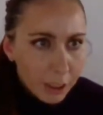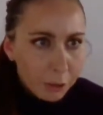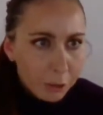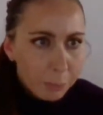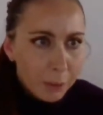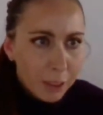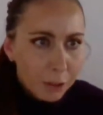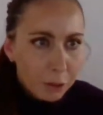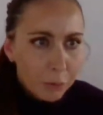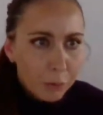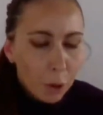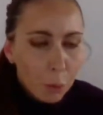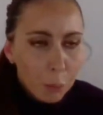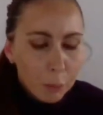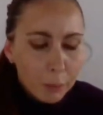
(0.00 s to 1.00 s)
and part of
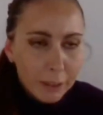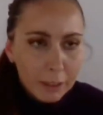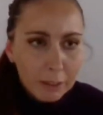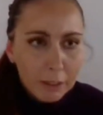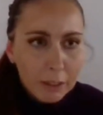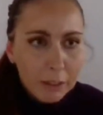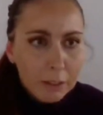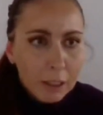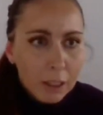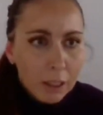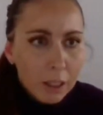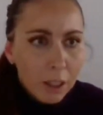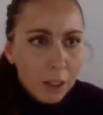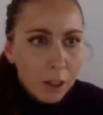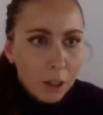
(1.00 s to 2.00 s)
open-ended
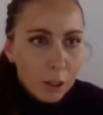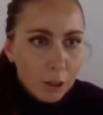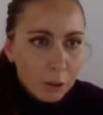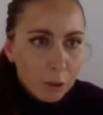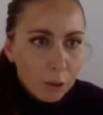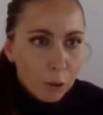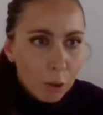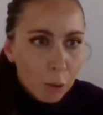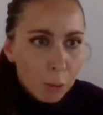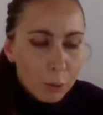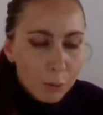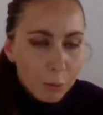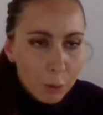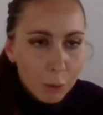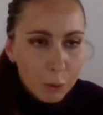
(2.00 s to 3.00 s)

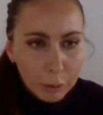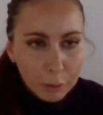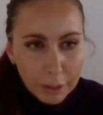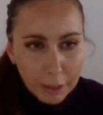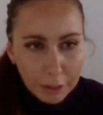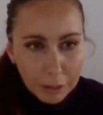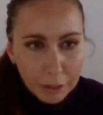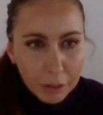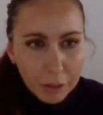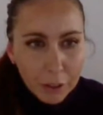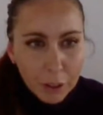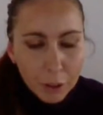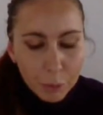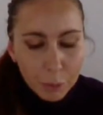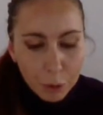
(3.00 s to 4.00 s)
global war on terror,
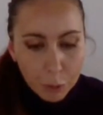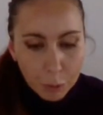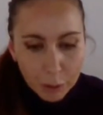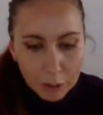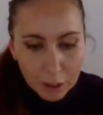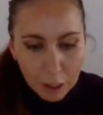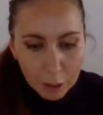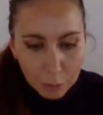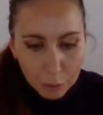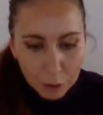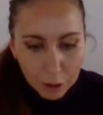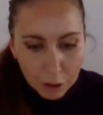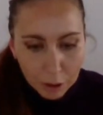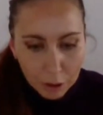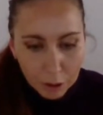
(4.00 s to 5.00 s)
which
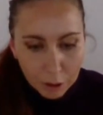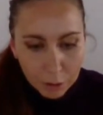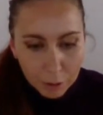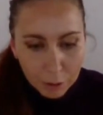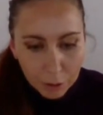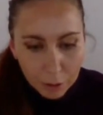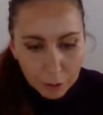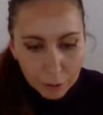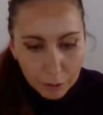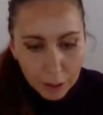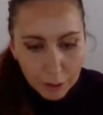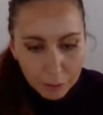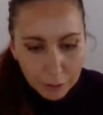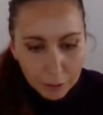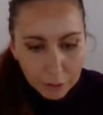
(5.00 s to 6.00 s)
was launched
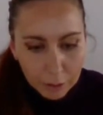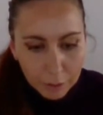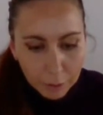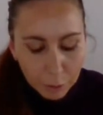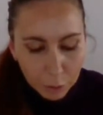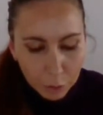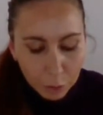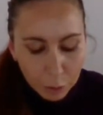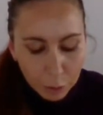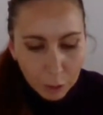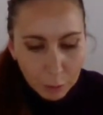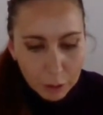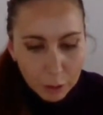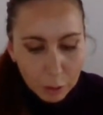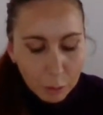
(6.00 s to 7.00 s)
after
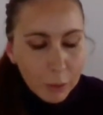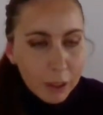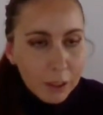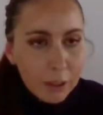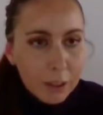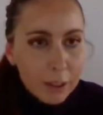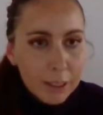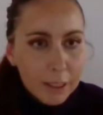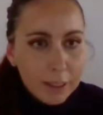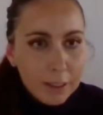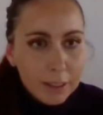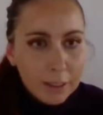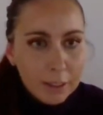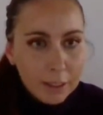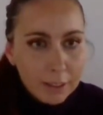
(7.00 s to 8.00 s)
2001
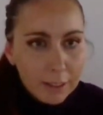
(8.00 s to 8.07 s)
Al-Qaeda.